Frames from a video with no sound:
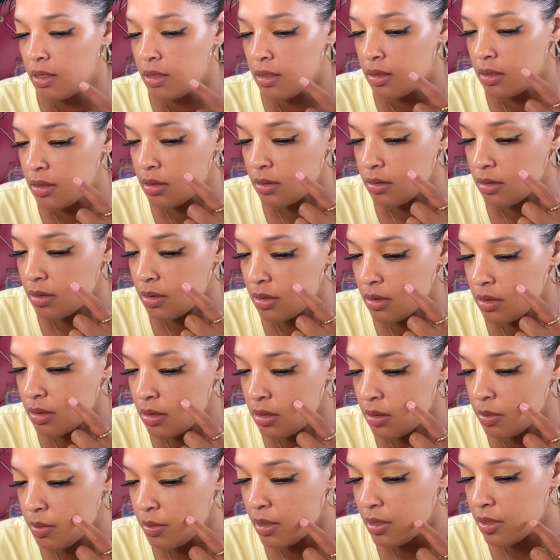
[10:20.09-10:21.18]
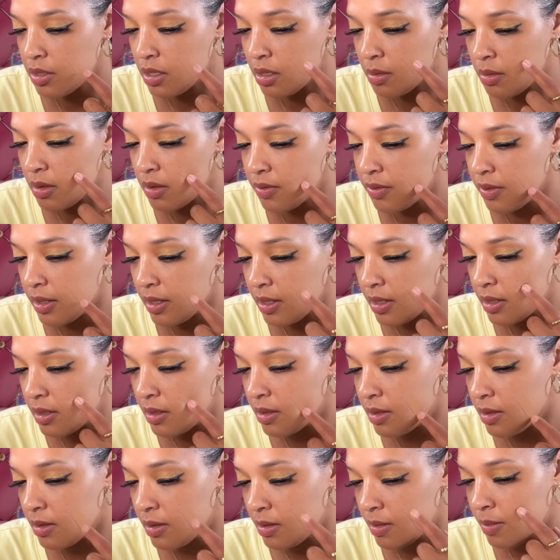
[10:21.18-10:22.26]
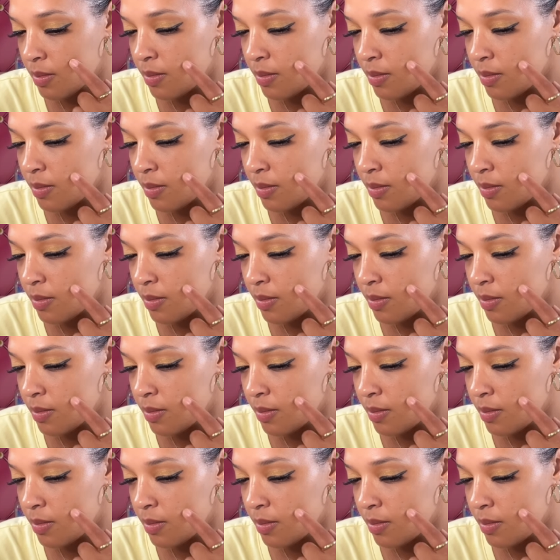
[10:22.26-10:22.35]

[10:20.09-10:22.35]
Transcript: So I'm just gonna swatch it on my face.